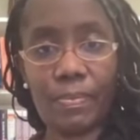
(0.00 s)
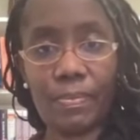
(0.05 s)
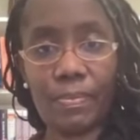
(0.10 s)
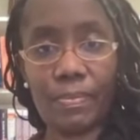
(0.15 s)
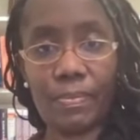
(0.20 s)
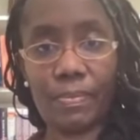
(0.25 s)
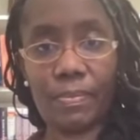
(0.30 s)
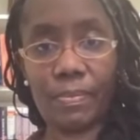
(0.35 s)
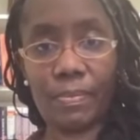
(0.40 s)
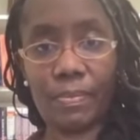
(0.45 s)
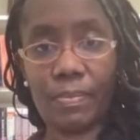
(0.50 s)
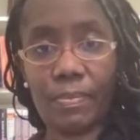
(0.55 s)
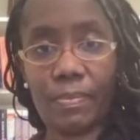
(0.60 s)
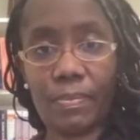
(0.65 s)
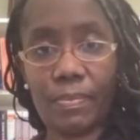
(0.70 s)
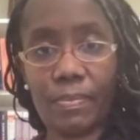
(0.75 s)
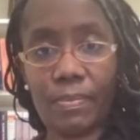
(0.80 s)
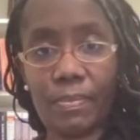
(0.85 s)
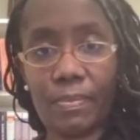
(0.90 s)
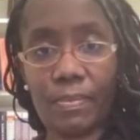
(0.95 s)

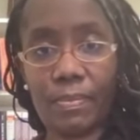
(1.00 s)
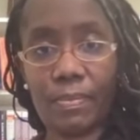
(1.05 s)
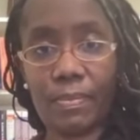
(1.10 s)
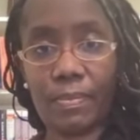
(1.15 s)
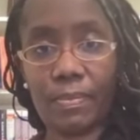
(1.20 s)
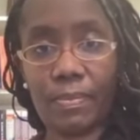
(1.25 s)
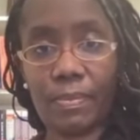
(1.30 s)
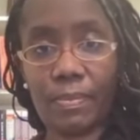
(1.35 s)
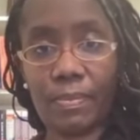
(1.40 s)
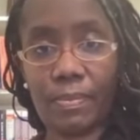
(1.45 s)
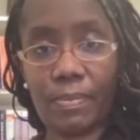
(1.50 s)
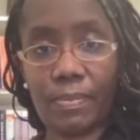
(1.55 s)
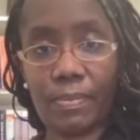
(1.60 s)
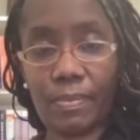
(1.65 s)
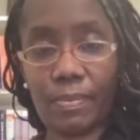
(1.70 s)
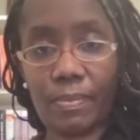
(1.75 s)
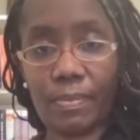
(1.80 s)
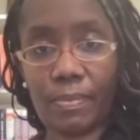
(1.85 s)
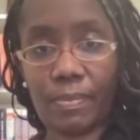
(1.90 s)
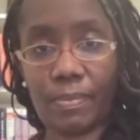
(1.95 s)

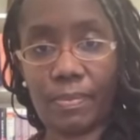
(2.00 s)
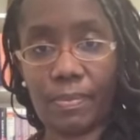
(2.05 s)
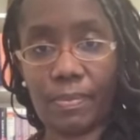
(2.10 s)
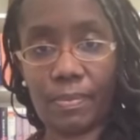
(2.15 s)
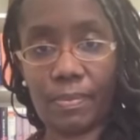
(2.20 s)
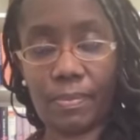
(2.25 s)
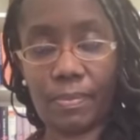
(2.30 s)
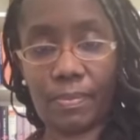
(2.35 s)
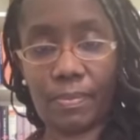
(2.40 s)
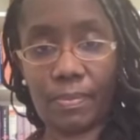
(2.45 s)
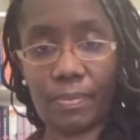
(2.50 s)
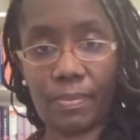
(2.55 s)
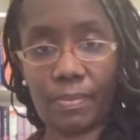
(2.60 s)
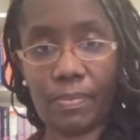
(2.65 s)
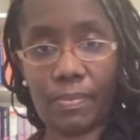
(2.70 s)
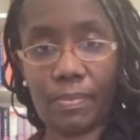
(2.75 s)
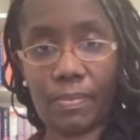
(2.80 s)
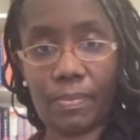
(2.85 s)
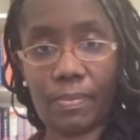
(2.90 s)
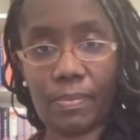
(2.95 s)

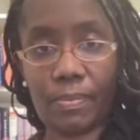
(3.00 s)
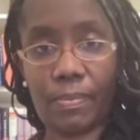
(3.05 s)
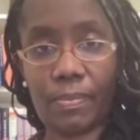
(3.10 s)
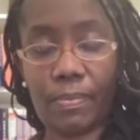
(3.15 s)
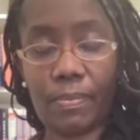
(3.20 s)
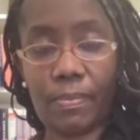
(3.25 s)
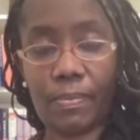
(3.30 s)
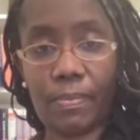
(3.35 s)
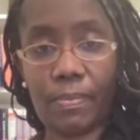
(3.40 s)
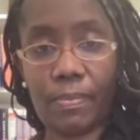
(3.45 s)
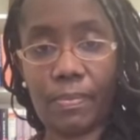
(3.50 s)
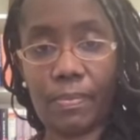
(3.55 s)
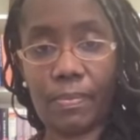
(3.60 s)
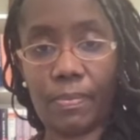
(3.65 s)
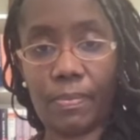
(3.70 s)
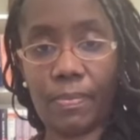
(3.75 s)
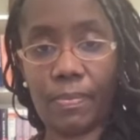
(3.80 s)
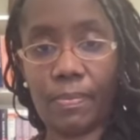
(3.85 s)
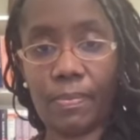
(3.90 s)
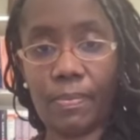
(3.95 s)

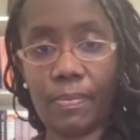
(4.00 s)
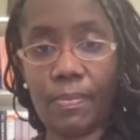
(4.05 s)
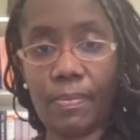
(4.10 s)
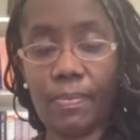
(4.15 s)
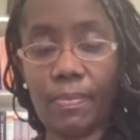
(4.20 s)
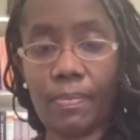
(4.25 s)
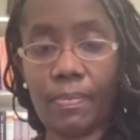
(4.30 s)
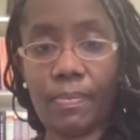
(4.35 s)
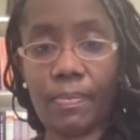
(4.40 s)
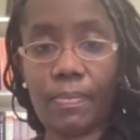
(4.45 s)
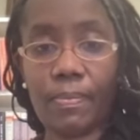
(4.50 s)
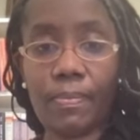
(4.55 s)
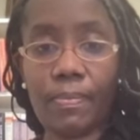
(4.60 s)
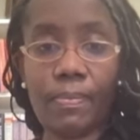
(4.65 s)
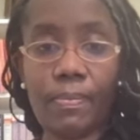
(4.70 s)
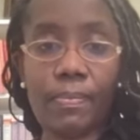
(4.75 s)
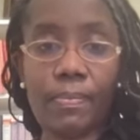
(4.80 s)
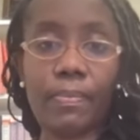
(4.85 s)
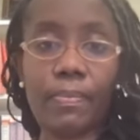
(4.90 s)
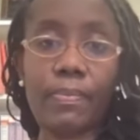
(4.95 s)

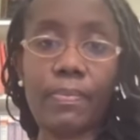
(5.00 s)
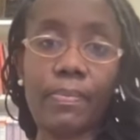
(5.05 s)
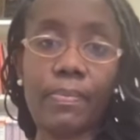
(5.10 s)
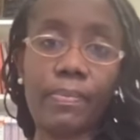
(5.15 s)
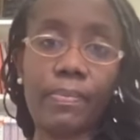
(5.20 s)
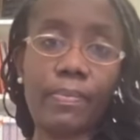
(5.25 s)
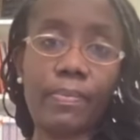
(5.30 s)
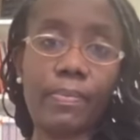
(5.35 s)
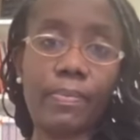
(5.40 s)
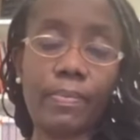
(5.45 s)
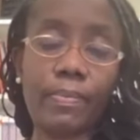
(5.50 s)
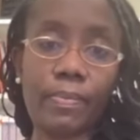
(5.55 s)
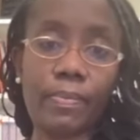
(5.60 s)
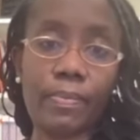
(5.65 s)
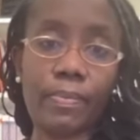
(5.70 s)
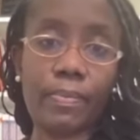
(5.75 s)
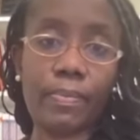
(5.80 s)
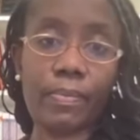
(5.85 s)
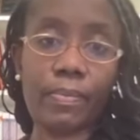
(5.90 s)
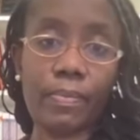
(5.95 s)

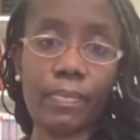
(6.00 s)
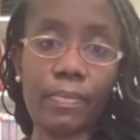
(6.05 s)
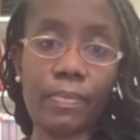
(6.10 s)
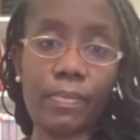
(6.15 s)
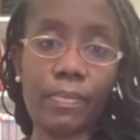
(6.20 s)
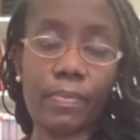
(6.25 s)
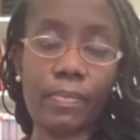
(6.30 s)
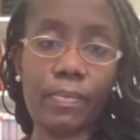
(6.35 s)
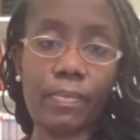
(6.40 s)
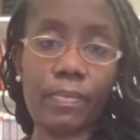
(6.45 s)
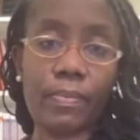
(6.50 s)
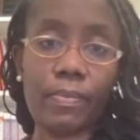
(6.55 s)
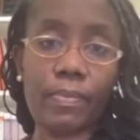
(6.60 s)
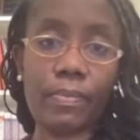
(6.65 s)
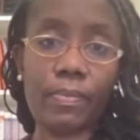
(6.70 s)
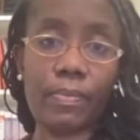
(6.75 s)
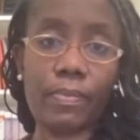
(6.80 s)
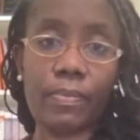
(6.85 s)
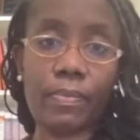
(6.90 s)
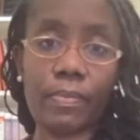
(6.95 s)

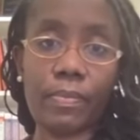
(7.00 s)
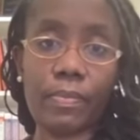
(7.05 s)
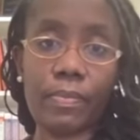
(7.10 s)
[no speech]